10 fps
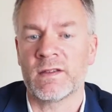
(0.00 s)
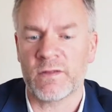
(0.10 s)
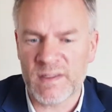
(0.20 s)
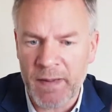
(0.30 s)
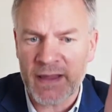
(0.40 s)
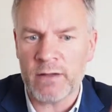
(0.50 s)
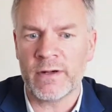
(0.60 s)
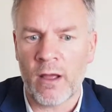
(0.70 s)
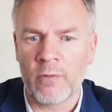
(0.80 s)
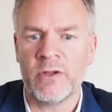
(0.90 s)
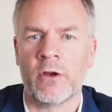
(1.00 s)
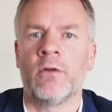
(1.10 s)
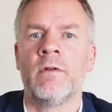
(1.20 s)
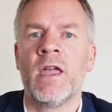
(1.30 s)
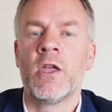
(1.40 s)
So it's better now, you
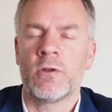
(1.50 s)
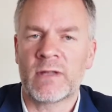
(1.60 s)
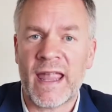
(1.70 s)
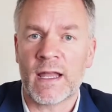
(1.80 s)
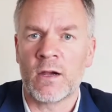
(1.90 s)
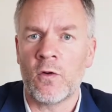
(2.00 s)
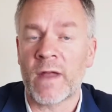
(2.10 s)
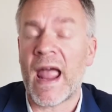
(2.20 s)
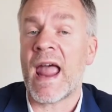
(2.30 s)
know, you take a look.